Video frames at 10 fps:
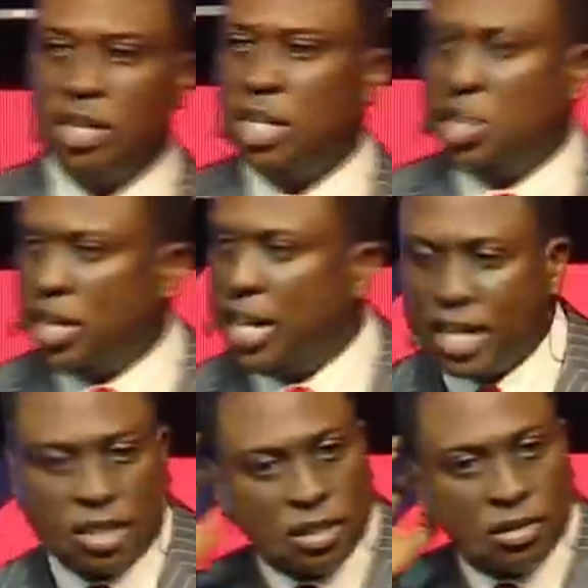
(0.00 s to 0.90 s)
Did you hear
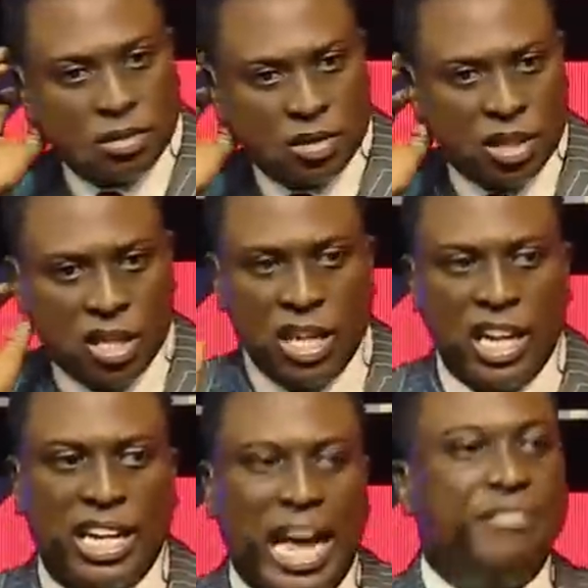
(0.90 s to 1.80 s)
that?
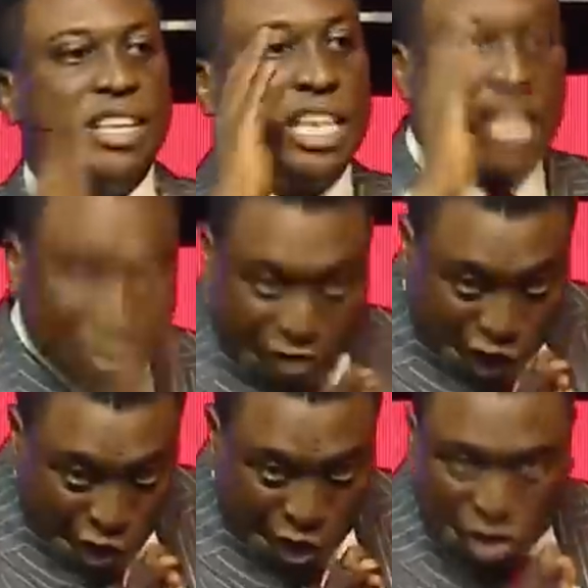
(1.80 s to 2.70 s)
Life gives
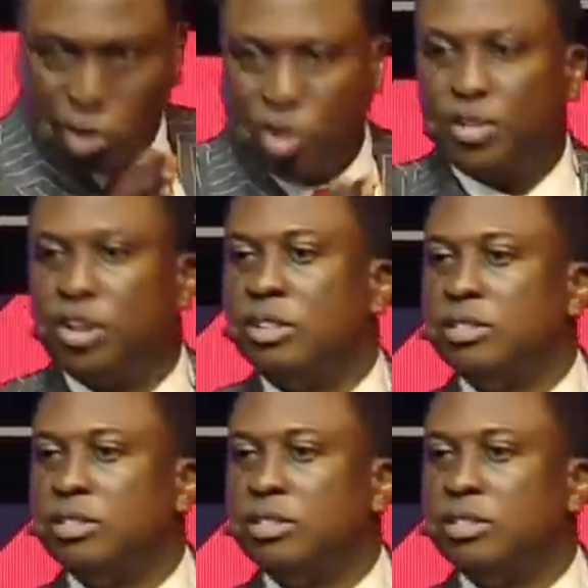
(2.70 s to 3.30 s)
you what you go for.